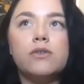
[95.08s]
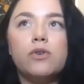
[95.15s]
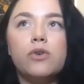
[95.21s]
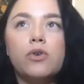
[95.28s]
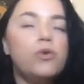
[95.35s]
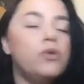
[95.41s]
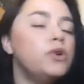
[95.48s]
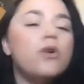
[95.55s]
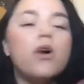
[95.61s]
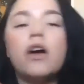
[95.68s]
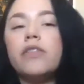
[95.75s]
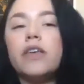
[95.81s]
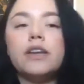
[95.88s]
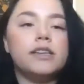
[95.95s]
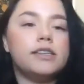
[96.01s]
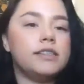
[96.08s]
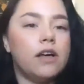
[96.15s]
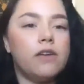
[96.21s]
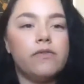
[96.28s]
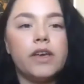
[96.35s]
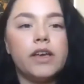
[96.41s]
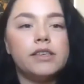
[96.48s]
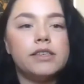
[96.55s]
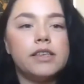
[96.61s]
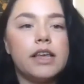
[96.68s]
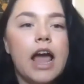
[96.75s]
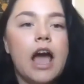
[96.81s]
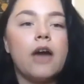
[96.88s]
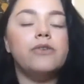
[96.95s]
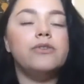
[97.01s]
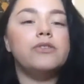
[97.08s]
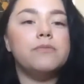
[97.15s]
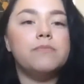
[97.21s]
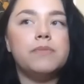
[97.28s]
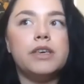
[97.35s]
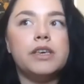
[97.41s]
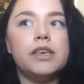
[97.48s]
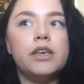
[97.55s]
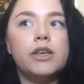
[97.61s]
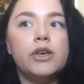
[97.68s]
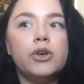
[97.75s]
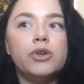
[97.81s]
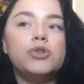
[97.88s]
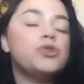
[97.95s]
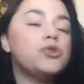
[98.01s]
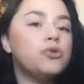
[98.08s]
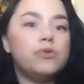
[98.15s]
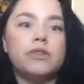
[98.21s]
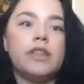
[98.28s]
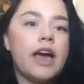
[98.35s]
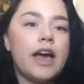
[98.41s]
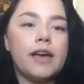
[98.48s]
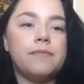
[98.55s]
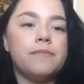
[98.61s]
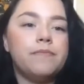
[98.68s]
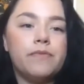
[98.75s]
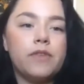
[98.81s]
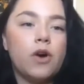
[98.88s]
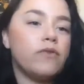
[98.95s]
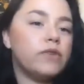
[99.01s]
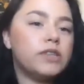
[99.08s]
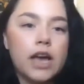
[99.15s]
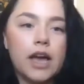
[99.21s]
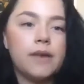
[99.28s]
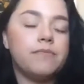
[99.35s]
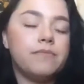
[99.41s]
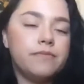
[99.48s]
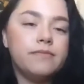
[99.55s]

who your authentic self is and how you can be true to that over time.